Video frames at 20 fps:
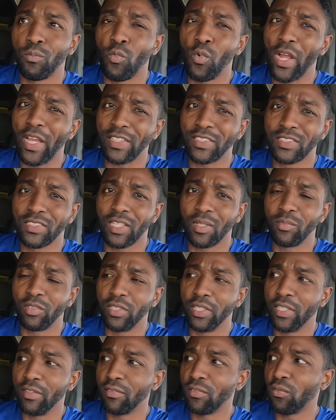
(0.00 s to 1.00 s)
west, I
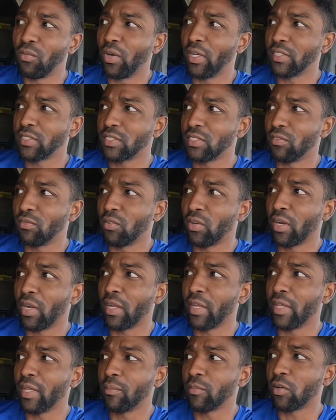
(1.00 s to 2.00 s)
believe, west of where
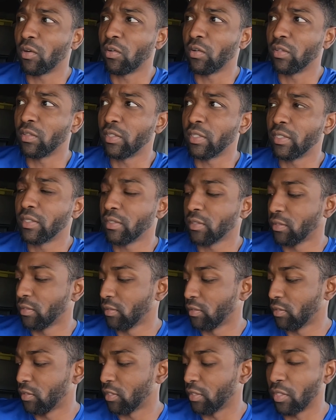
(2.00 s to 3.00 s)
I am currently,
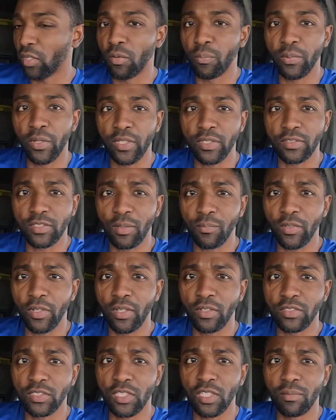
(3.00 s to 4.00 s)
to go pick something
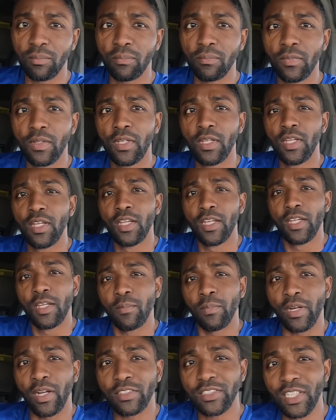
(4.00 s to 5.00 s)
else up.
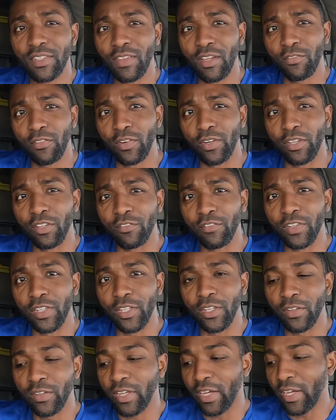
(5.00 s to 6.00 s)
But I'll save that for another video,